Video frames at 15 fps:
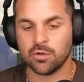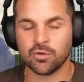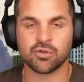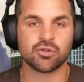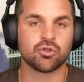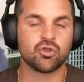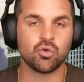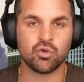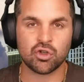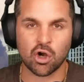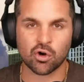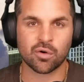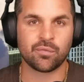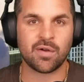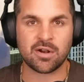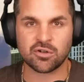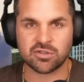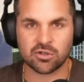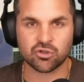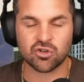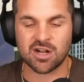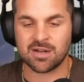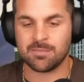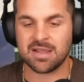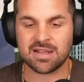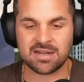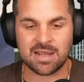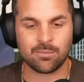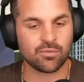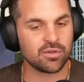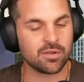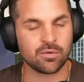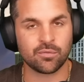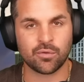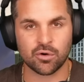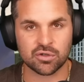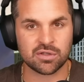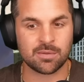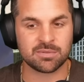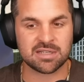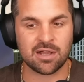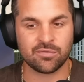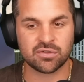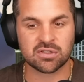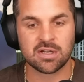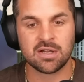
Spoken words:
Those are two younger fighters that are trying to make a name for themselves,